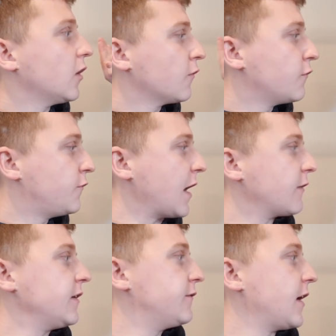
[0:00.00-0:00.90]

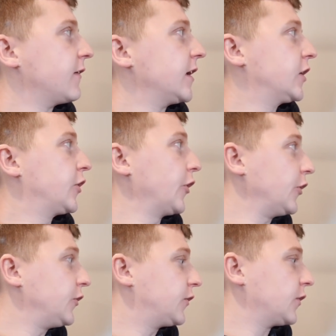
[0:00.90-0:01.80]
very, very
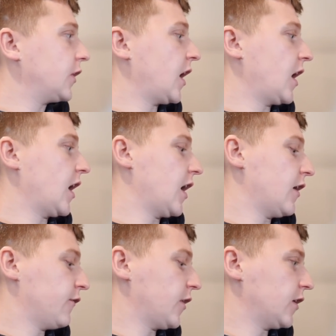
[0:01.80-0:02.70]
good
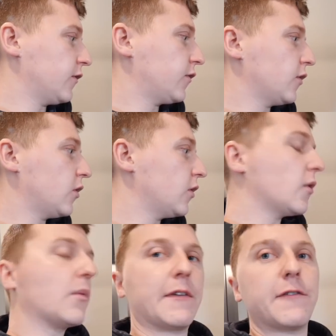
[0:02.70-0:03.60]
vinyl floor
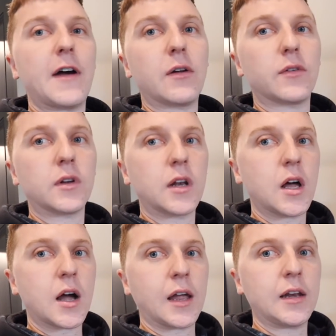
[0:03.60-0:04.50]
that we found
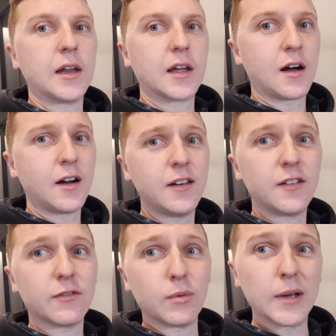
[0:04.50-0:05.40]
online. It kind
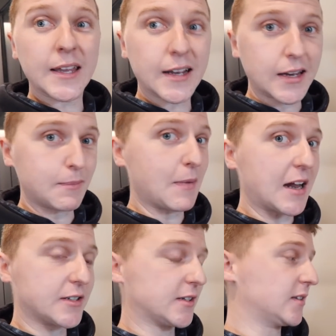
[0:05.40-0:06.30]
of weirdly
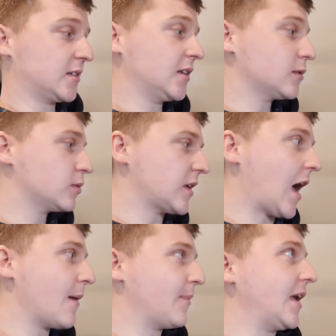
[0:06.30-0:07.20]
matches, and this was a
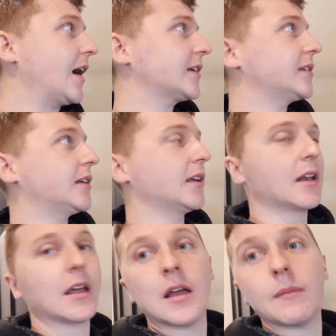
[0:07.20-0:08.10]
happy
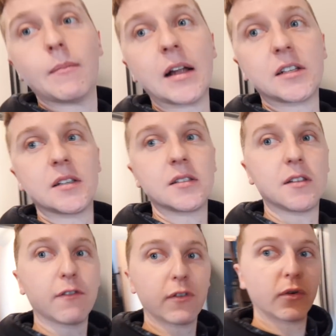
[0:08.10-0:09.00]
accident, matches
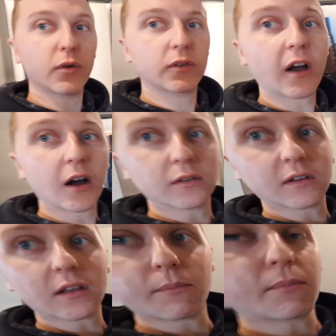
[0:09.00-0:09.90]
the floor tiles at the